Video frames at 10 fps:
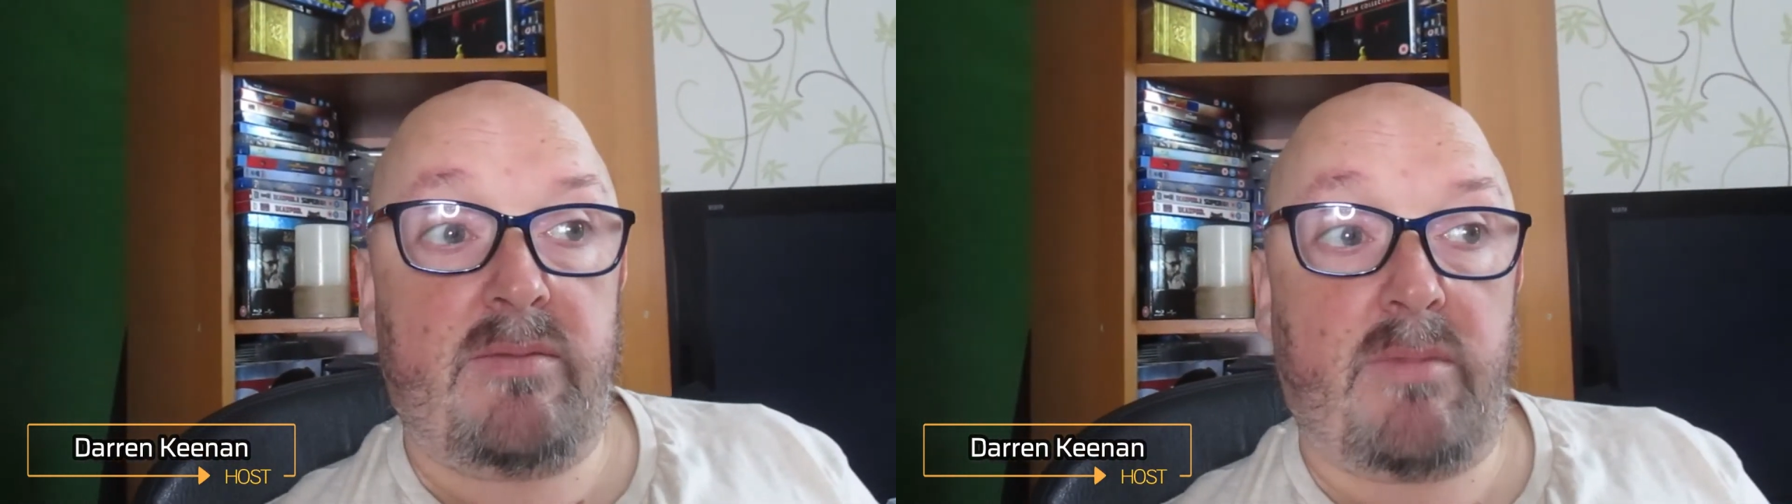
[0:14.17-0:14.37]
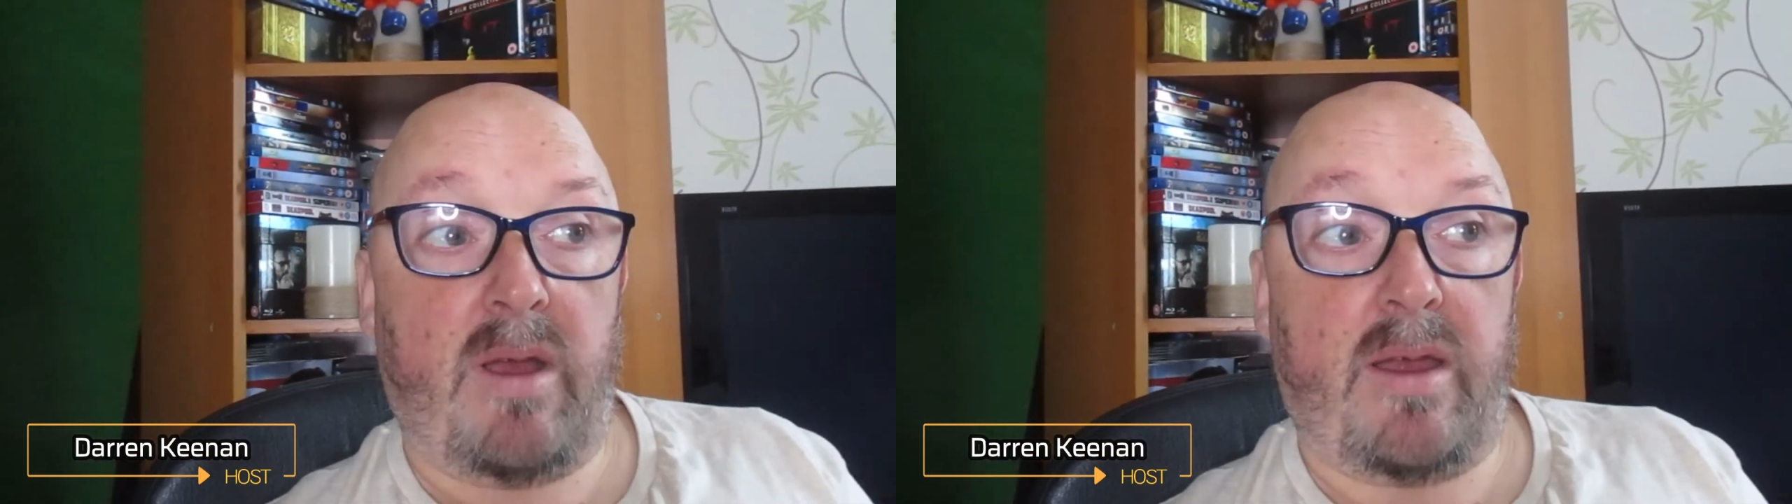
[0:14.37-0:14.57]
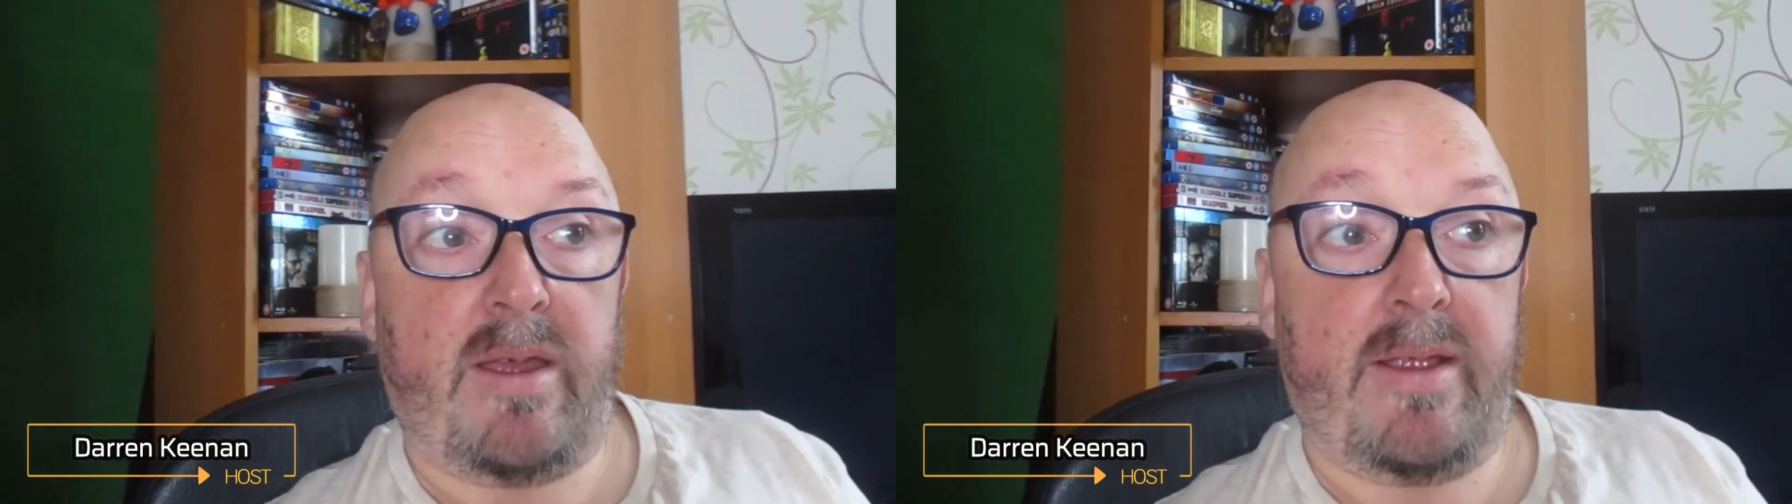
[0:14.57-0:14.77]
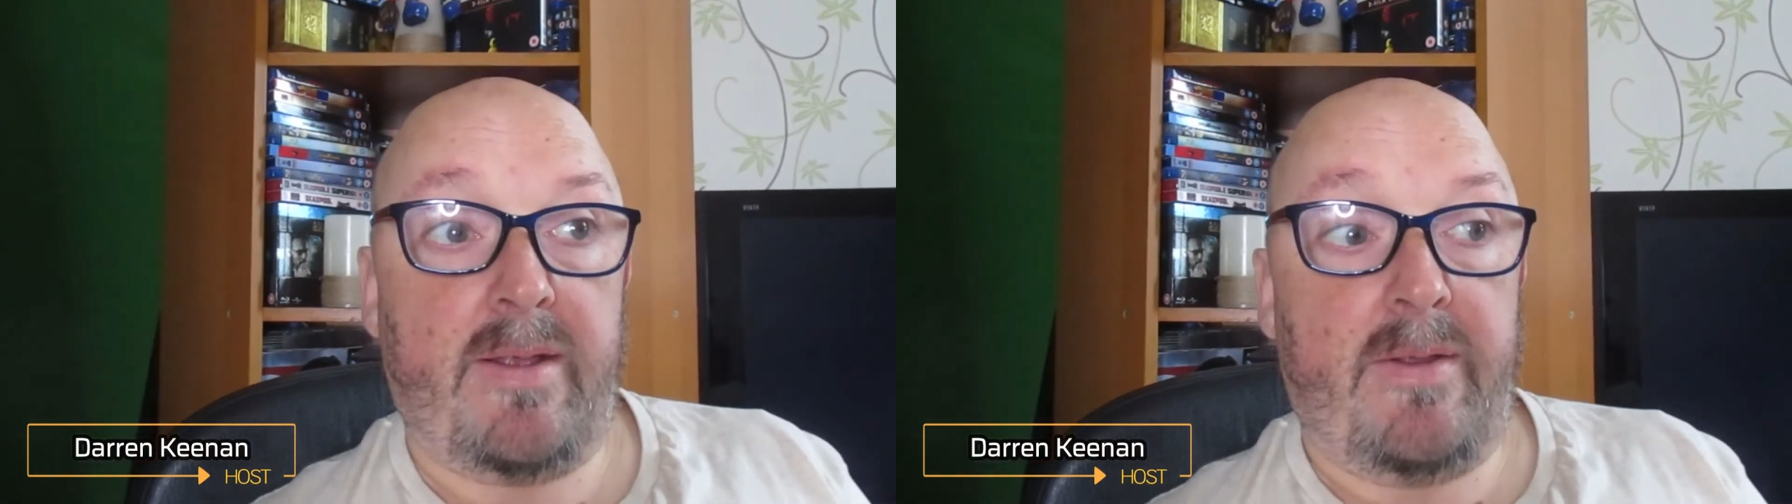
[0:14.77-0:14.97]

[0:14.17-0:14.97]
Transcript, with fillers: my